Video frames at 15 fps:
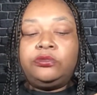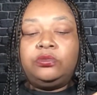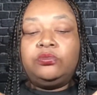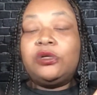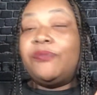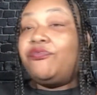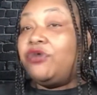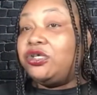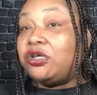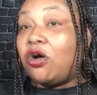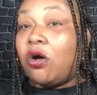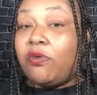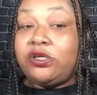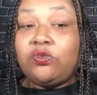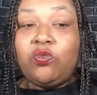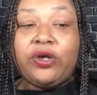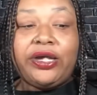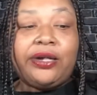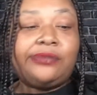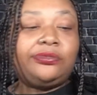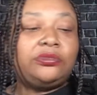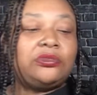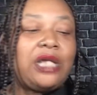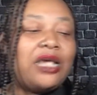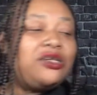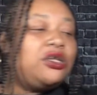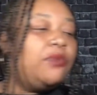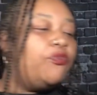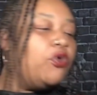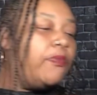But Bridget always win. I should
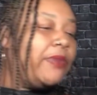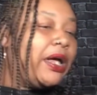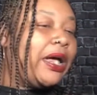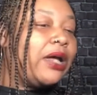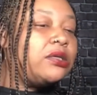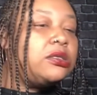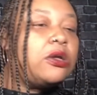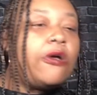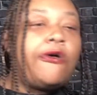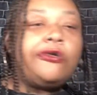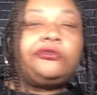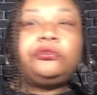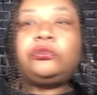have bought my house off.